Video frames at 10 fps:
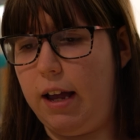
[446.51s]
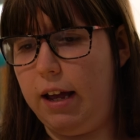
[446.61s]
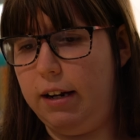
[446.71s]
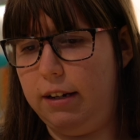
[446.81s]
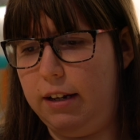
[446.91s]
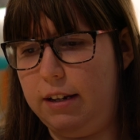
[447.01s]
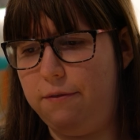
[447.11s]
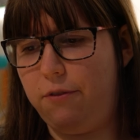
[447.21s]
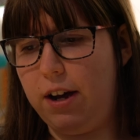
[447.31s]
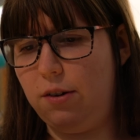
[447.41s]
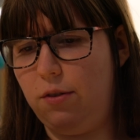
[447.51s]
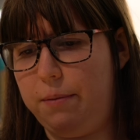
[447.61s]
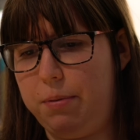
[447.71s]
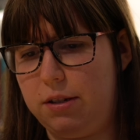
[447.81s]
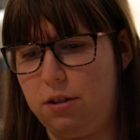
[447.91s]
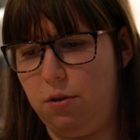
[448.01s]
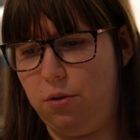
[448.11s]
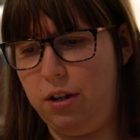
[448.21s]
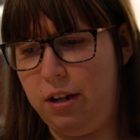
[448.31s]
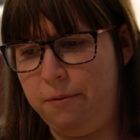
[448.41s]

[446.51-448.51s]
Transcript: And in the final episode,